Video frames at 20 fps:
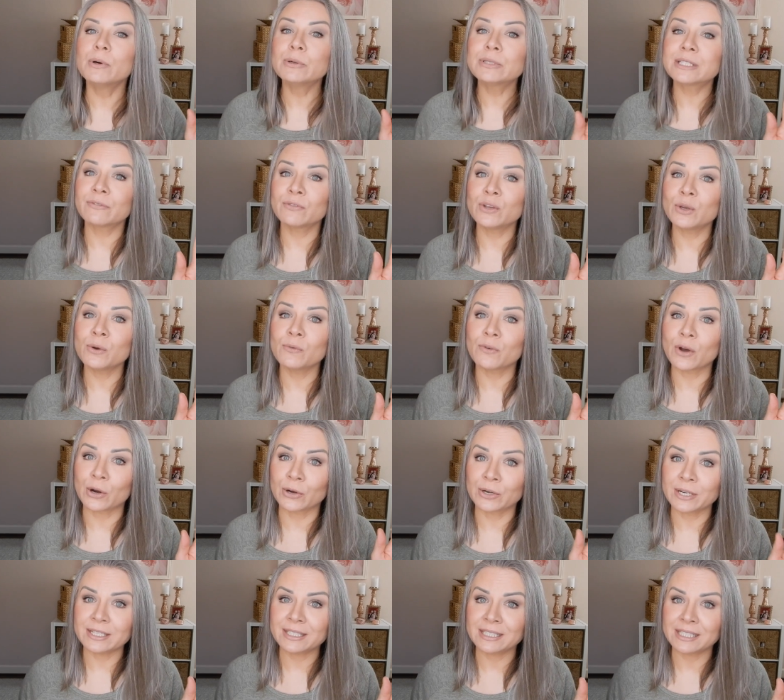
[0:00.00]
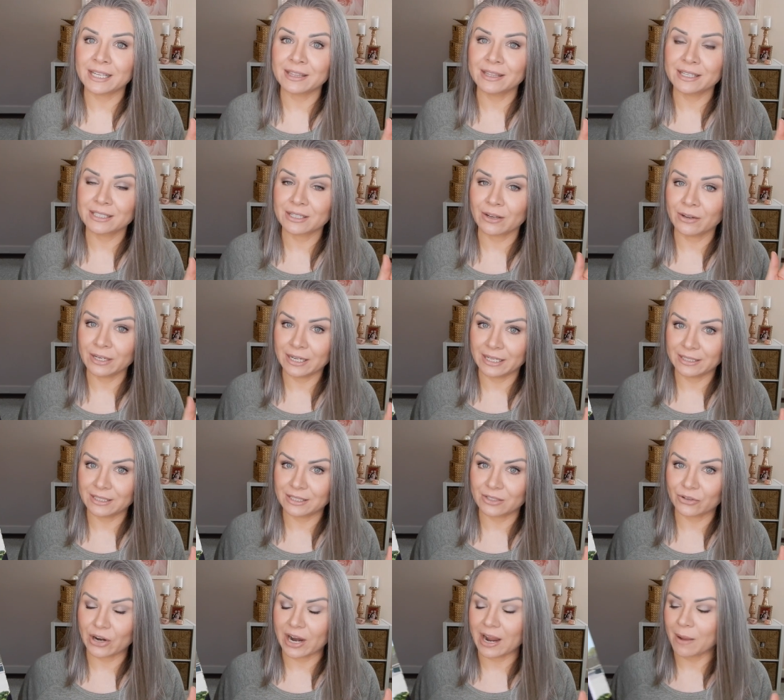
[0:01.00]
Most of you have already seen this on
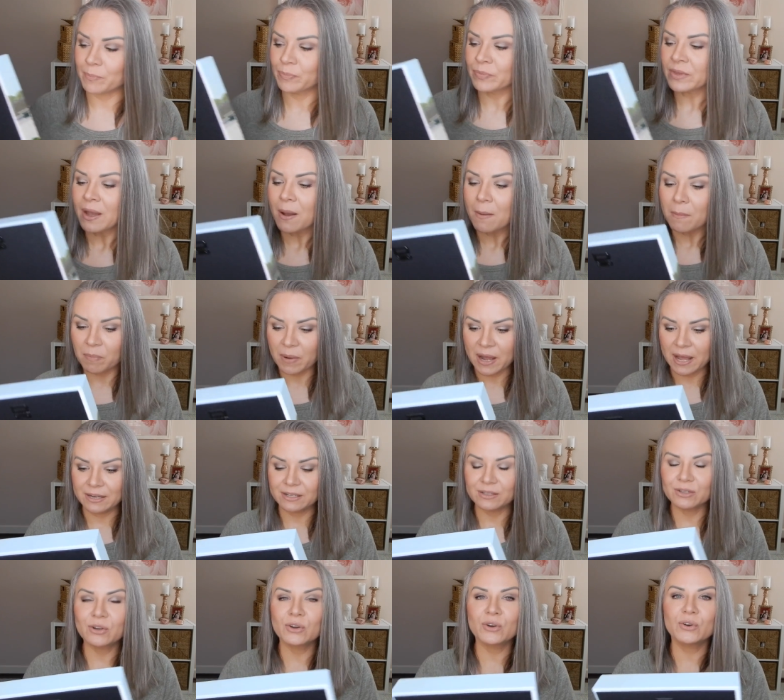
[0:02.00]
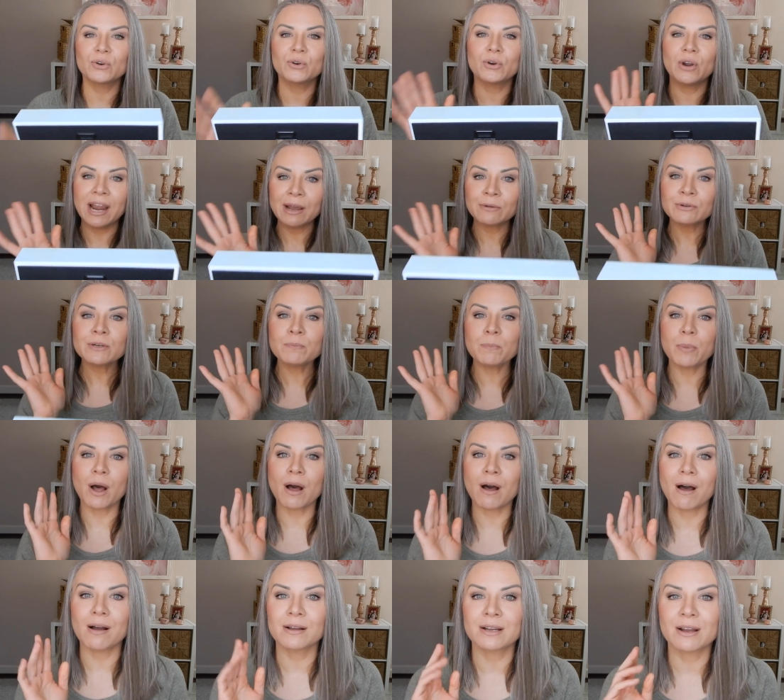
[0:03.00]
Instagram, but Crown and
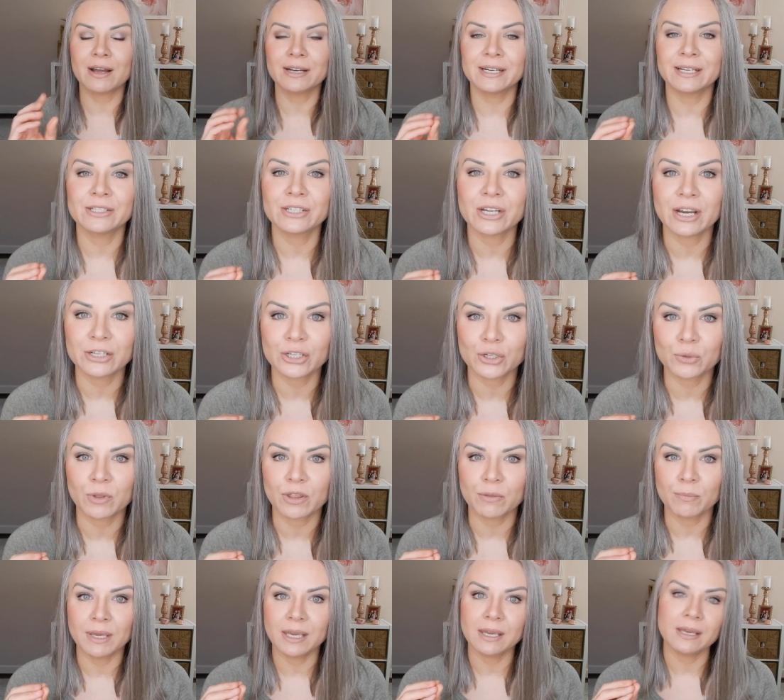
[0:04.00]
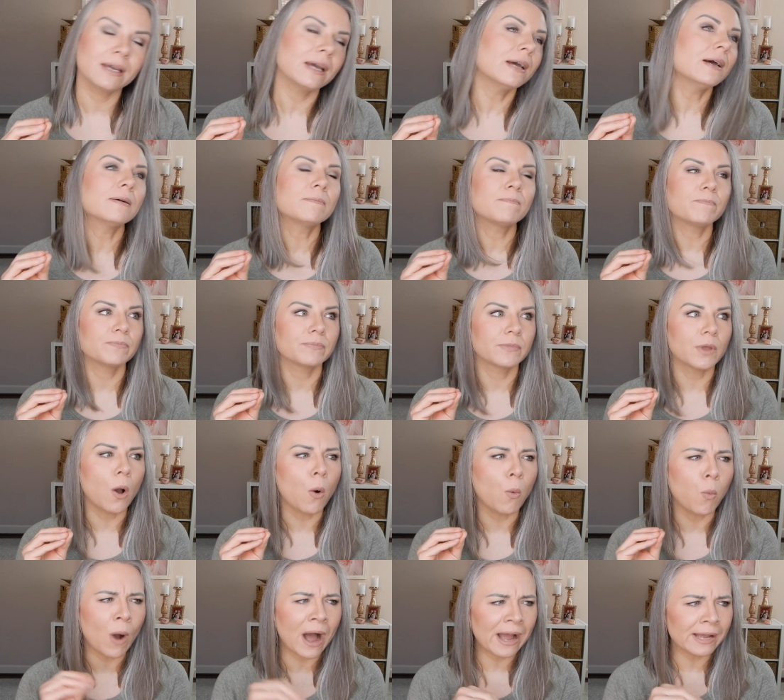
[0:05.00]
Paw got in touch with me
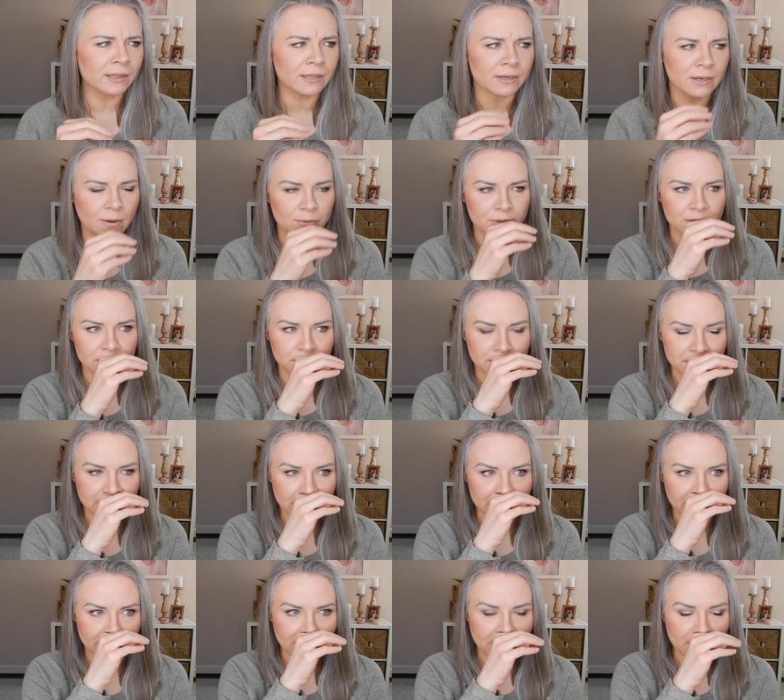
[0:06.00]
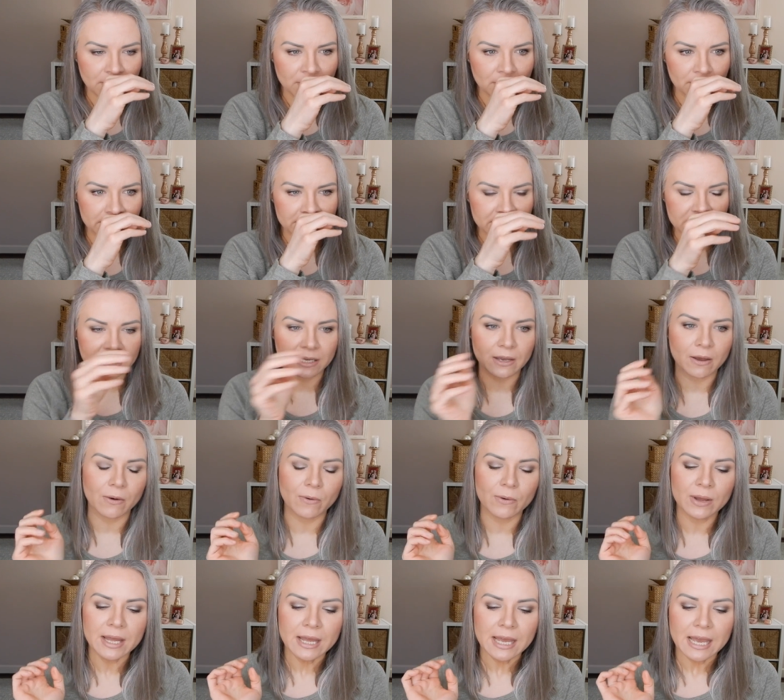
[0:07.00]
a while ago. This was like a couple months
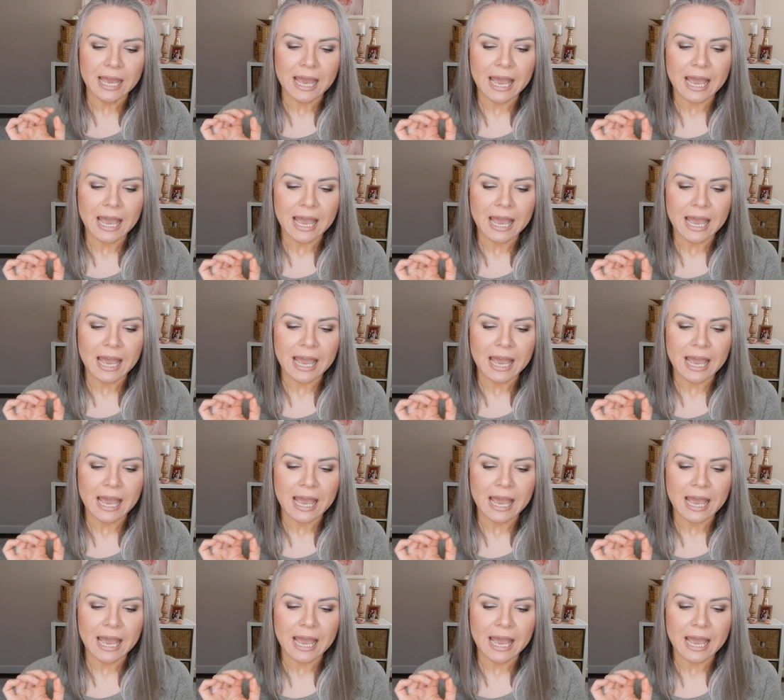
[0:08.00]
ago.